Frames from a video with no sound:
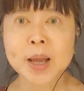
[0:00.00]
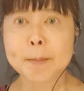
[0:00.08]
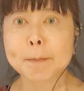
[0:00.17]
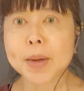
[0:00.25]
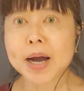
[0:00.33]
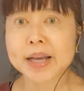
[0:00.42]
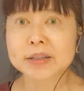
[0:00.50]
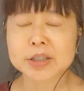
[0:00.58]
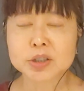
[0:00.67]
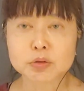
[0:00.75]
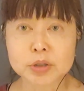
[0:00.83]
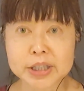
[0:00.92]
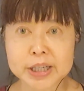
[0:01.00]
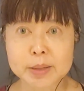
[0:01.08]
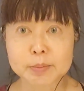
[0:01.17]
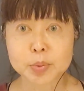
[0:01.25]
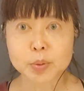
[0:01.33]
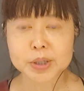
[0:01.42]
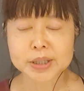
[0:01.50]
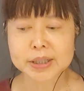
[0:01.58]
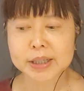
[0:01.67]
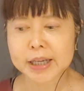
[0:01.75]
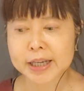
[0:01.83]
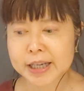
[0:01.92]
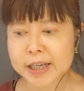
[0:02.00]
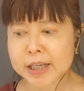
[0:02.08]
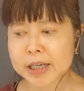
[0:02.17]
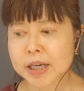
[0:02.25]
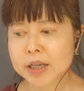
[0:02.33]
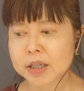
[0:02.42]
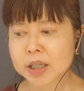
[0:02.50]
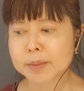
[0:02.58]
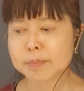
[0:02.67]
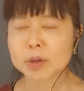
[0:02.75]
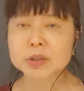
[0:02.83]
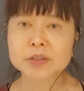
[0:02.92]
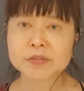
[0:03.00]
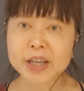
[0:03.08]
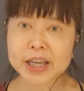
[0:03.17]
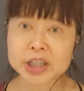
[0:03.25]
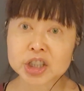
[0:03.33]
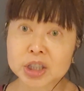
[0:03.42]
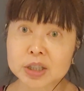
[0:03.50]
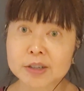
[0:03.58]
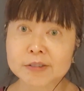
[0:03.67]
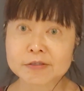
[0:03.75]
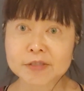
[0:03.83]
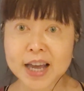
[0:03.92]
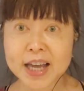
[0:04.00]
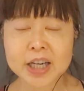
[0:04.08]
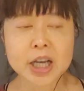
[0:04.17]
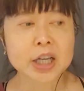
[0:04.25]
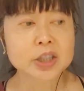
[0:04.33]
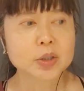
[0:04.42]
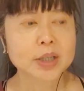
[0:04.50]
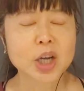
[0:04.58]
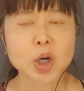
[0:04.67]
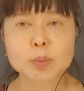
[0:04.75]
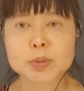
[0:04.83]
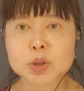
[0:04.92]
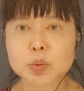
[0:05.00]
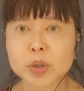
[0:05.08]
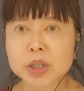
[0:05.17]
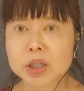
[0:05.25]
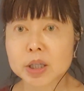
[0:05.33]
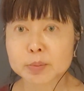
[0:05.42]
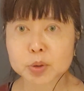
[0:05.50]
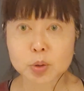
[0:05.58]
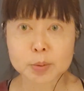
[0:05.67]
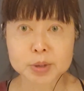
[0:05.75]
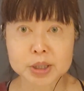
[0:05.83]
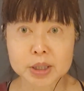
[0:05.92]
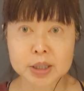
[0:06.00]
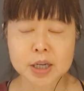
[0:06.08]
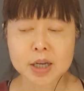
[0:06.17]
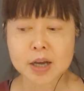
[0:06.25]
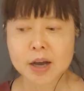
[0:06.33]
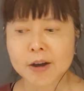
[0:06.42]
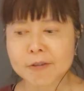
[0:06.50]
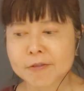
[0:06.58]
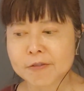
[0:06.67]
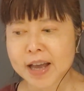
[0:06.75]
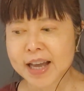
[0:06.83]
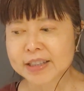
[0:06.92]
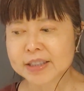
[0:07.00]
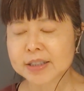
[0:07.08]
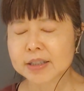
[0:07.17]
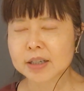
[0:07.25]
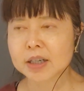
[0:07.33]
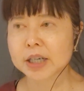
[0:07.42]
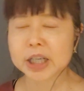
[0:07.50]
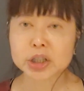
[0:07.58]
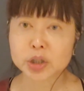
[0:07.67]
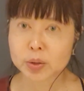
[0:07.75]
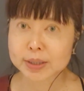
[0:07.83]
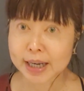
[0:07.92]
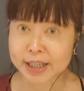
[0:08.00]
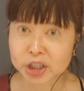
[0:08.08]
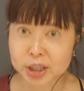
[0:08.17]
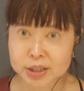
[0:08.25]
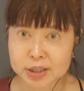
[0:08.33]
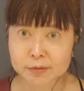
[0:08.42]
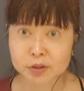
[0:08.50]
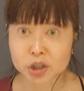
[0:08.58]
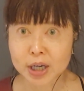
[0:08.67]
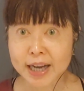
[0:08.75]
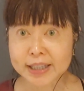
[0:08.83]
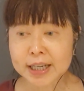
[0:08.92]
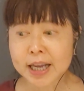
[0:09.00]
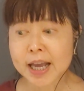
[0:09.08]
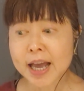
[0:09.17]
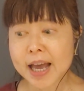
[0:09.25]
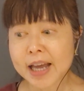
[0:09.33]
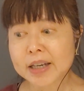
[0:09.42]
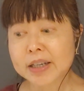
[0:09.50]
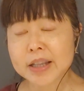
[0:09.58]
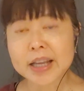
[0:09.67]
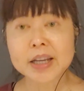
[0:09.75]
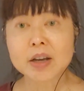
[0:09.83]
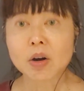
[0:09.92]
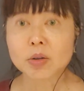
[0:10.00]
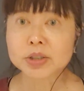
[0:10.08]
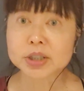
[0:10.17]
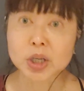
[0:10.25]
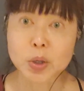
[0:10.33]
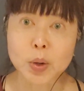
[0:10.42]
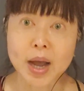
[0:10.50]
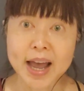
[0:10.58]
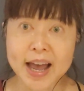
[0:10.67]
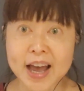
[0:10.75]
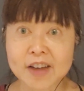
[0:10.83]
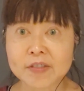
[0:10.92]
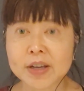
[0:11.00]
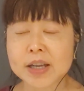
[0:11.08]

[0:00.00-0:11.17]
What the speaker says: bile is really important in emulsification of fat, so it helps with absorption of fat in your digestive tract. And they also have